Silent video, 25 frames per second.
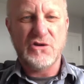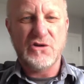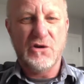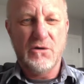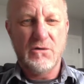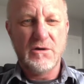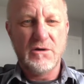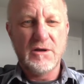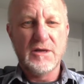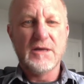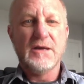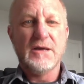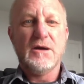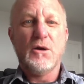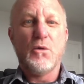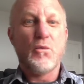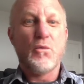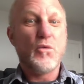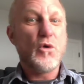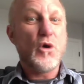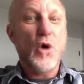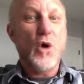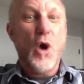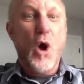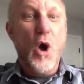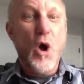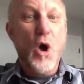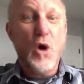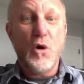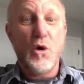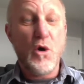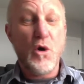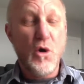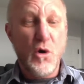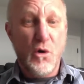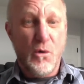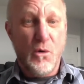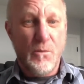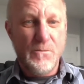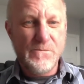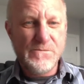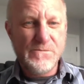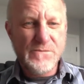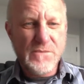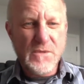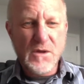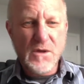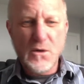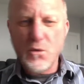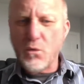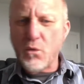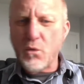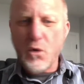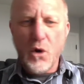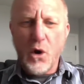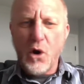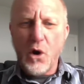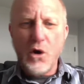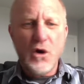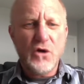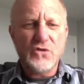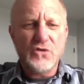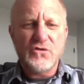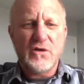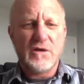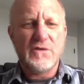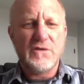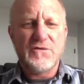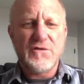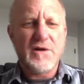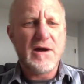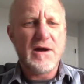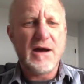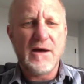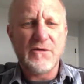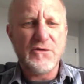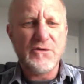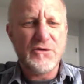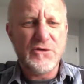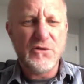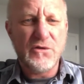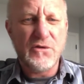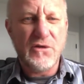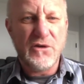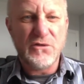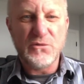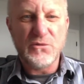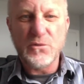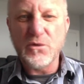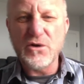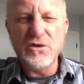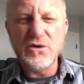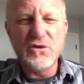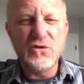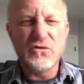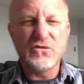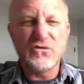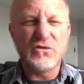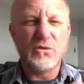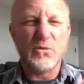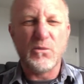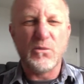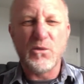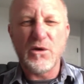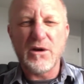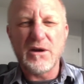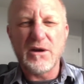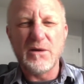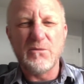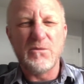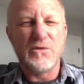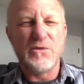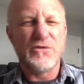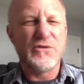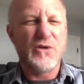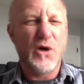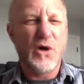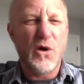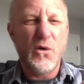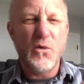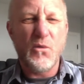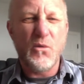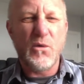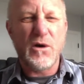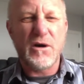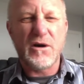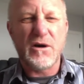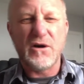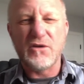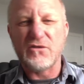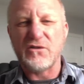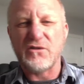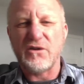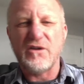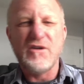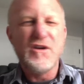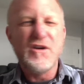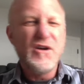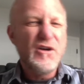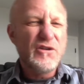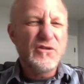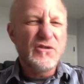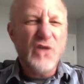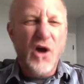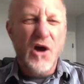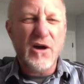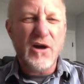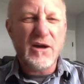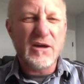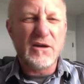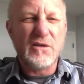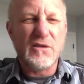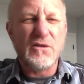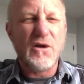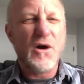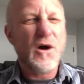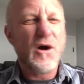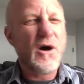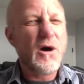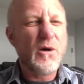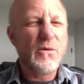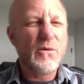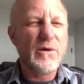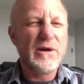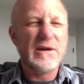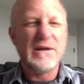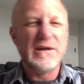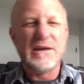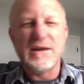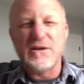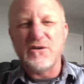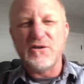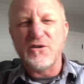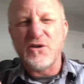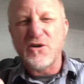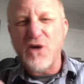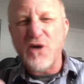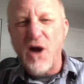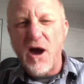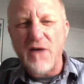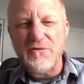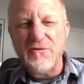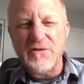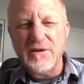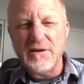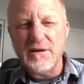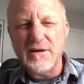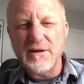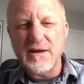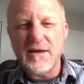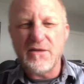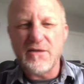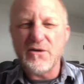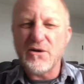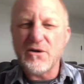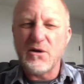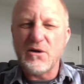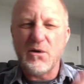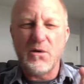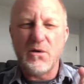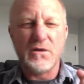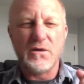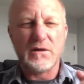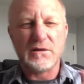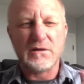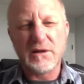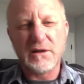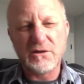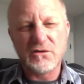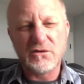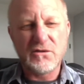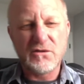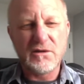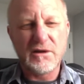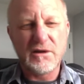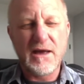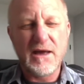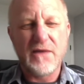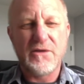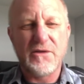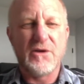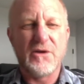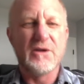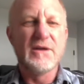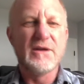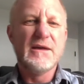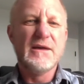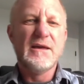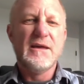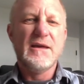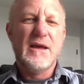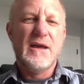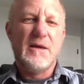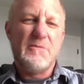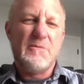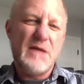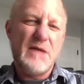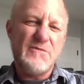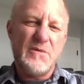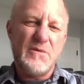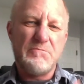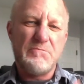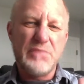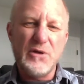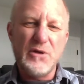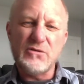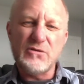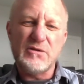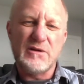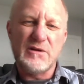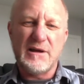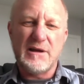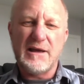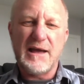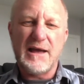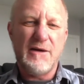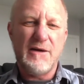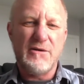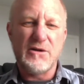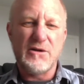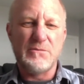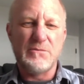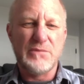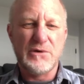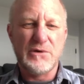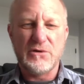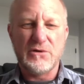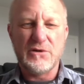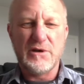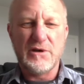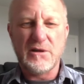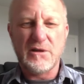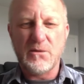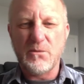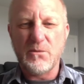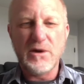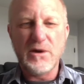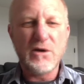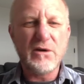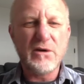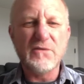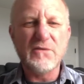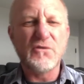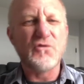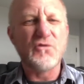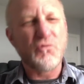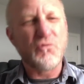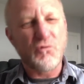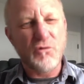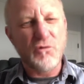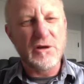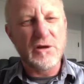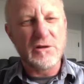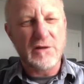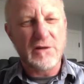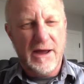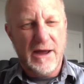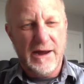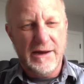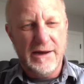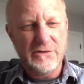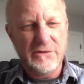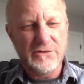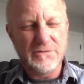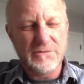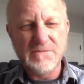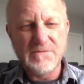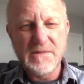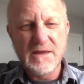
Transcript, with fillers: you. We're all home. We're all trying to figure out how to do this. We're used to working with coworkers and talking in the hallway, getting coffee together, going to lunch together, and we have a built-in accountability that we don't even realize.